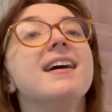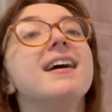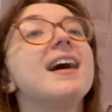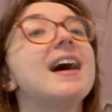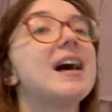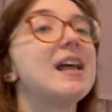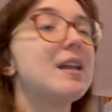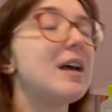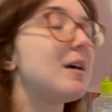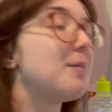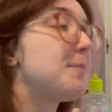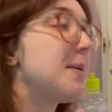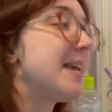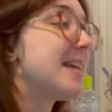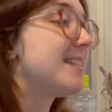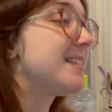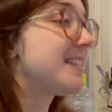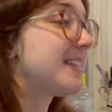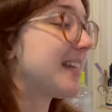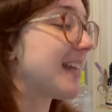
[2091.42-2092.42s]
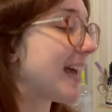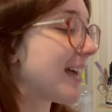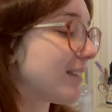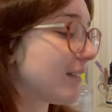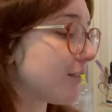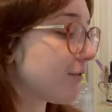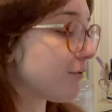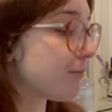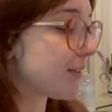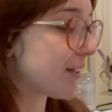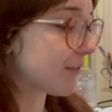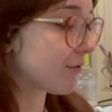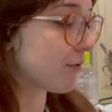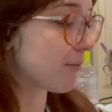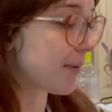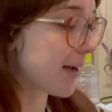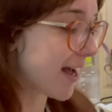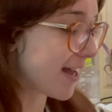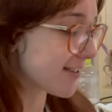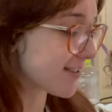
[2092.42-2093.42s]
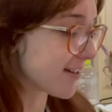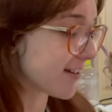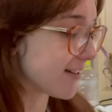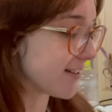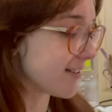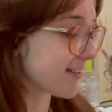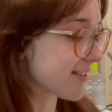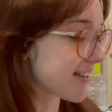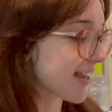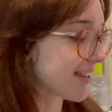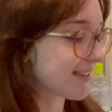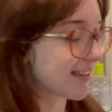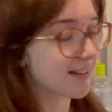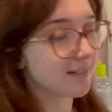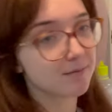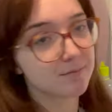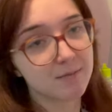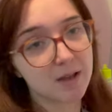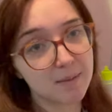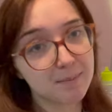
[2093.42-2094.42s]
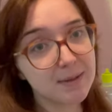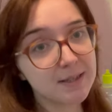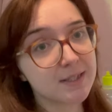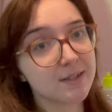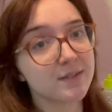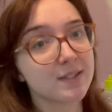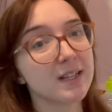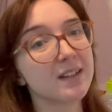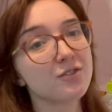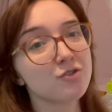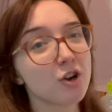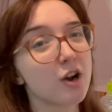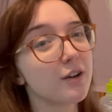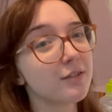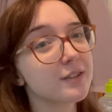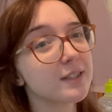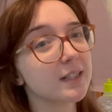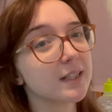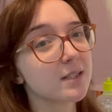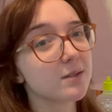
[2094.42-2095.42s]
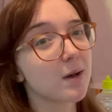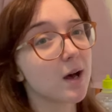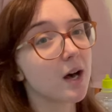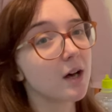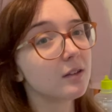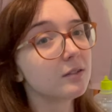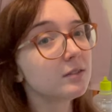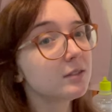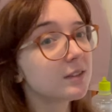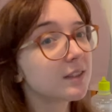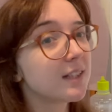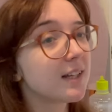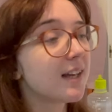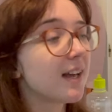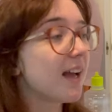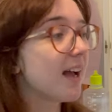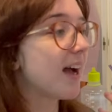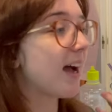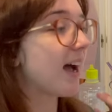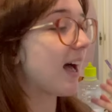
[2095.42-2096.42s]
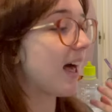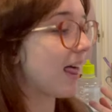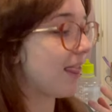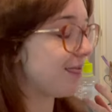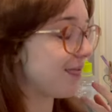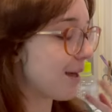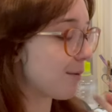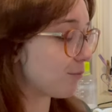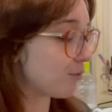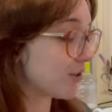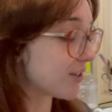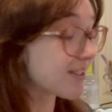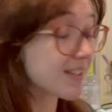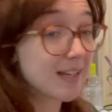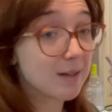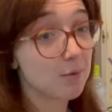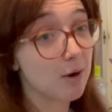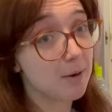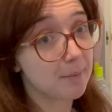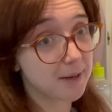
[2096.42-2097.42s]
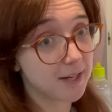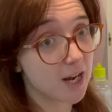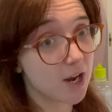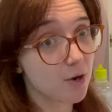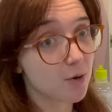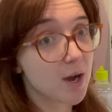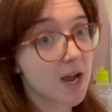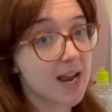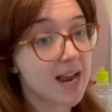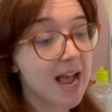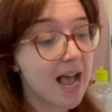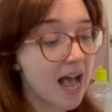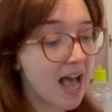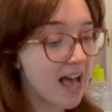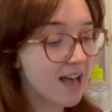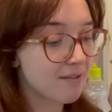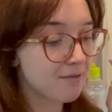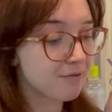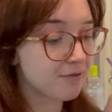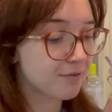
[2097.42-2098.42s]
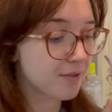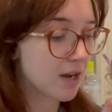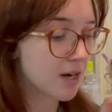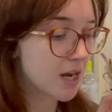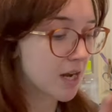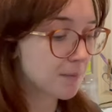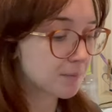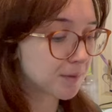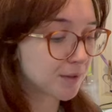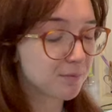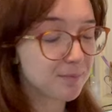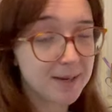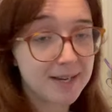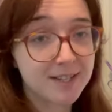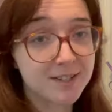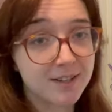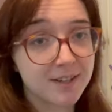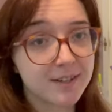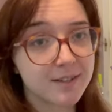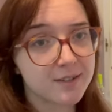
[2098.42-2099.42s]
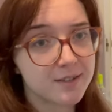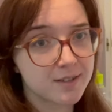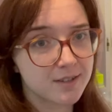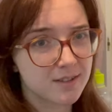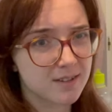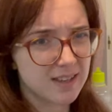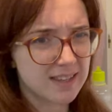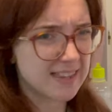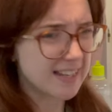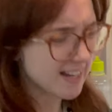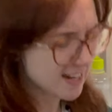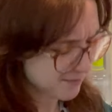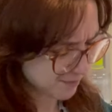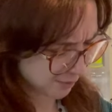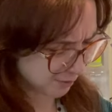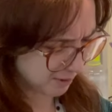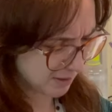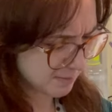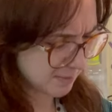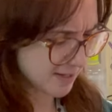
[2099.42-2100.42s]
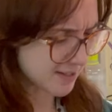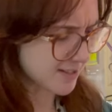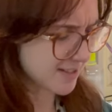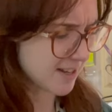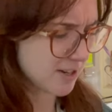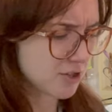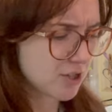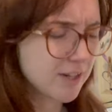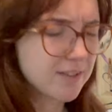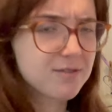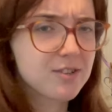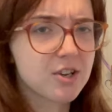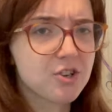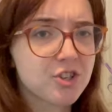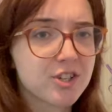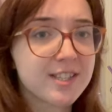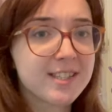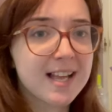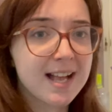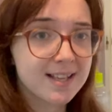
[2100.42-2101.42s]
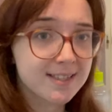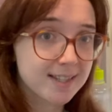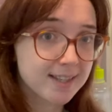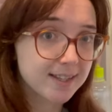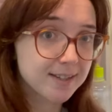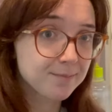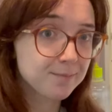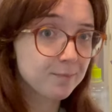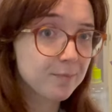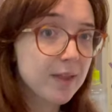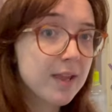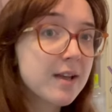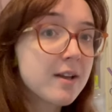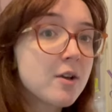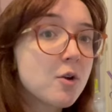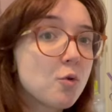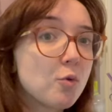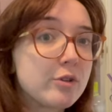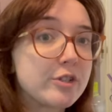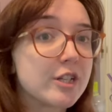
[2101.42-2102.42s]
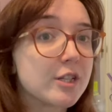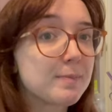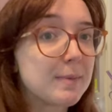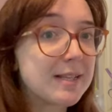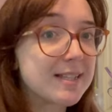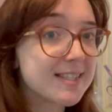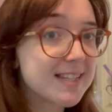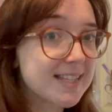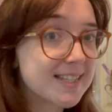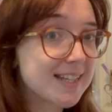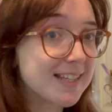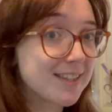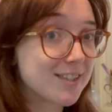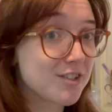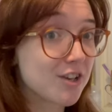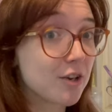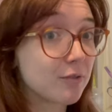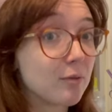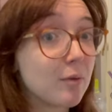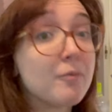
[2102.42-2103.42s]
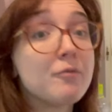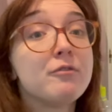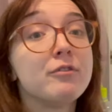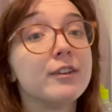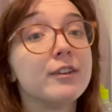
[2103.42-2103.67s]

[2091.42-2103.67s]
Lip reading: And I'll piece together from different patterns and then a bit of self-drafting as well. and then we'll see where we go. I have a couple of meters, I think I have 3 meters actually, of Duchess Satin, which has been sitting in the sewing room for